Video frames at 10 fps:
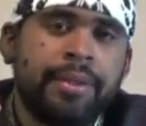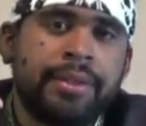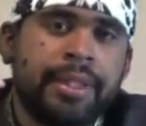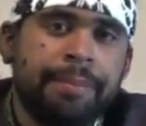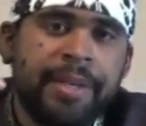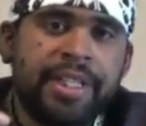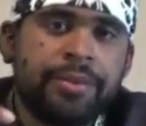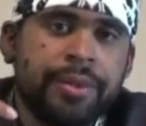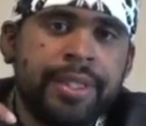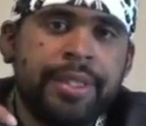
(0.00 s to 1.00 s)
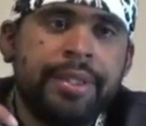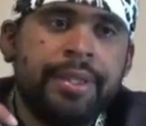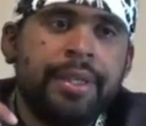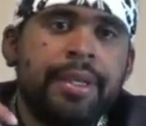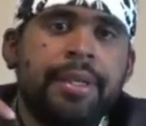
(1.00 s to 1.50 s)
what else, the
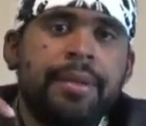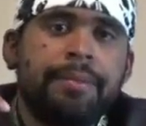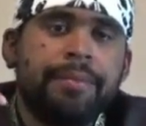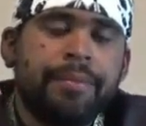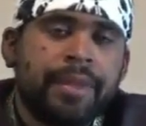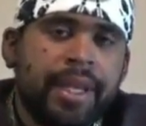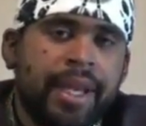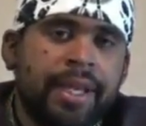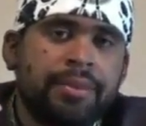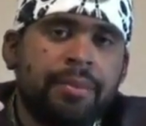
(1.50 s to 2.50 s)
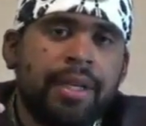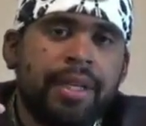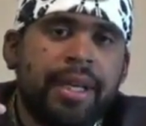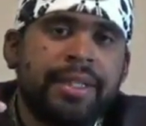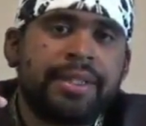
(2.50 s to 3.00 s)
Mitri, as
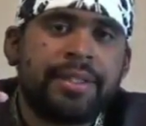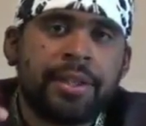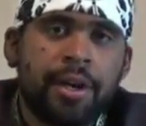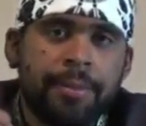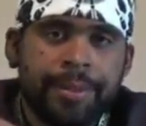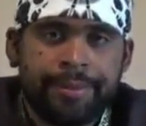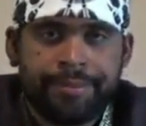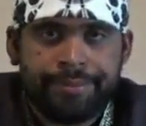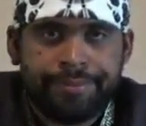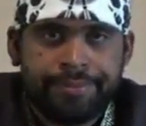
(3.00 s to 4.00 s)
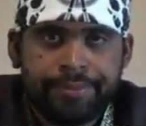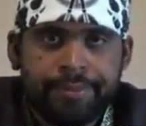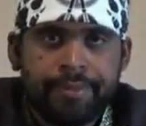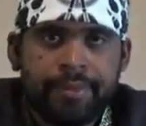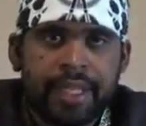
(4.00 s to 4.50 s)
well as the turban
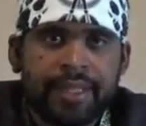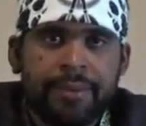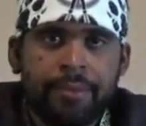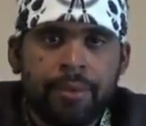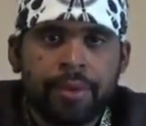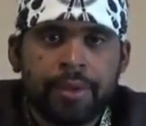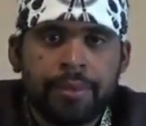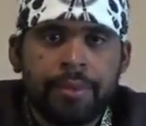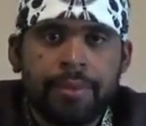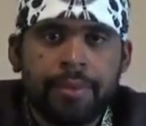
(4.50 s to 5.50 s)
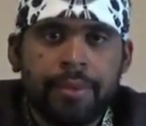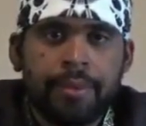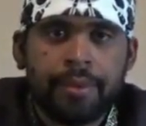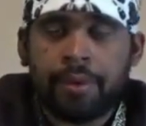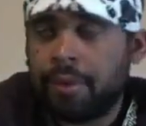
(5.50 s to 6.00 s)
that they wore,
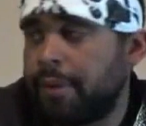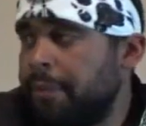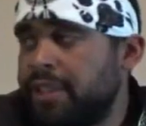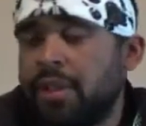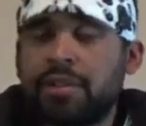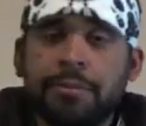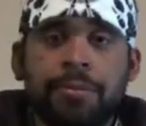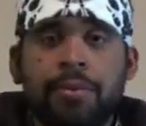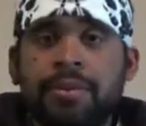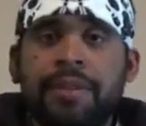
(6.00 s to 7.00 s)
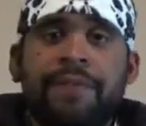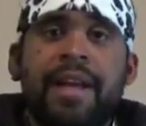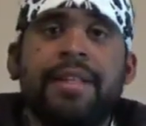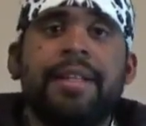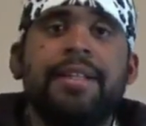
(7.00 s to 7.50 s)
which also proves the
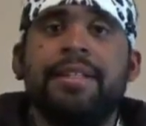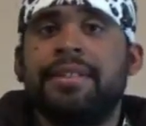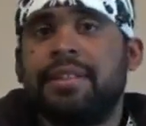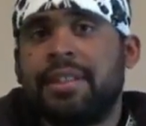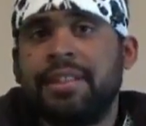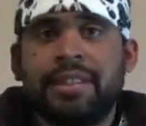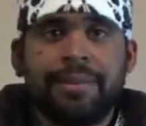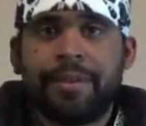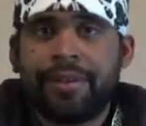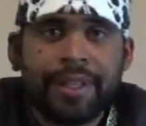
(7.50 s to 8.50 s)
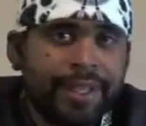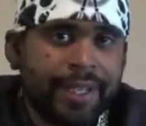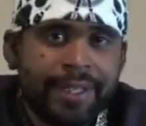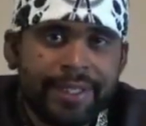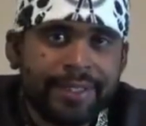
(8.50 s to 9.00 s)
fact that these Seminole
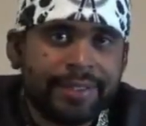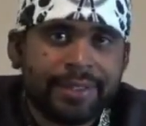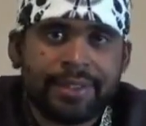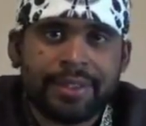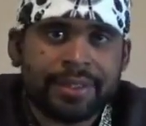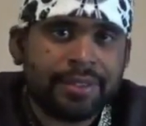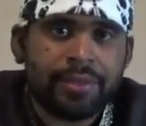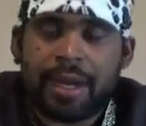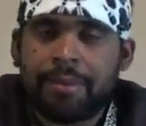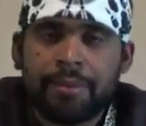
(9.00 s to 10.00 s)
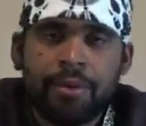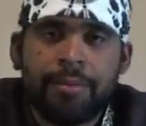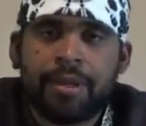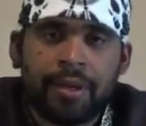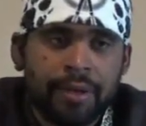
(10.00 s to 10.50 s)
Indians, this tribe of
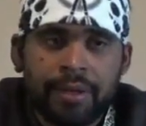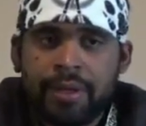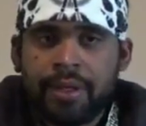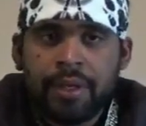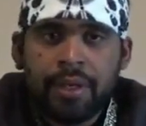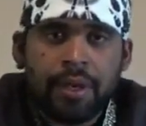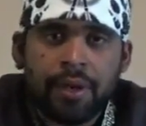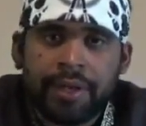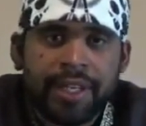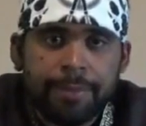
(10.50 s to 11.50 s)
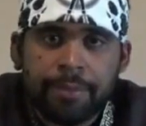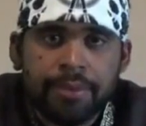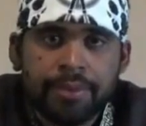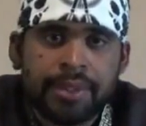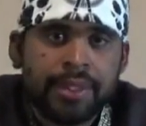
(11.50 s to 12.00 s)
Reuben, are
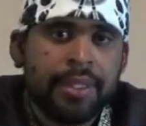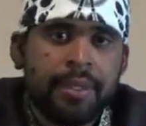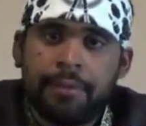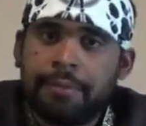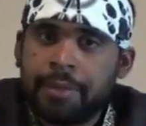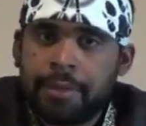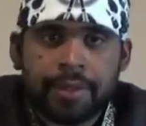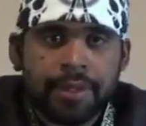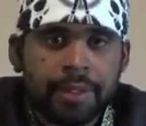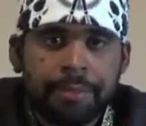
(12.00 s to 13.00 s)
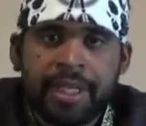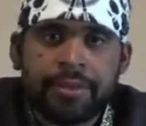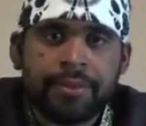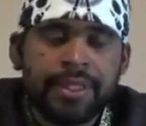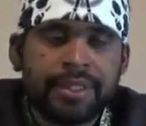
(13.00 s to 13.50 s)
Hebrews. The
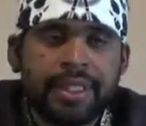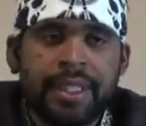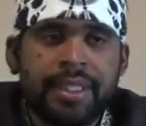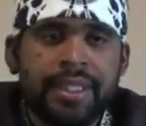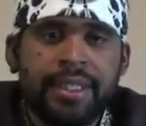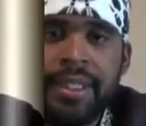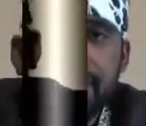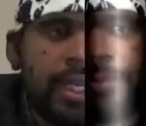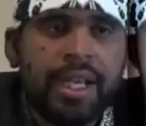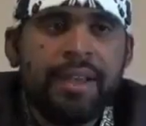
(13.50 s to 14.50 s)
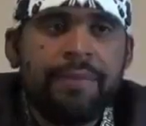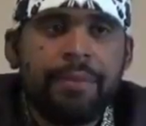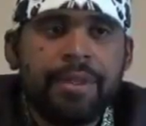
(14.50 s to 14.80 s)
Mitris and the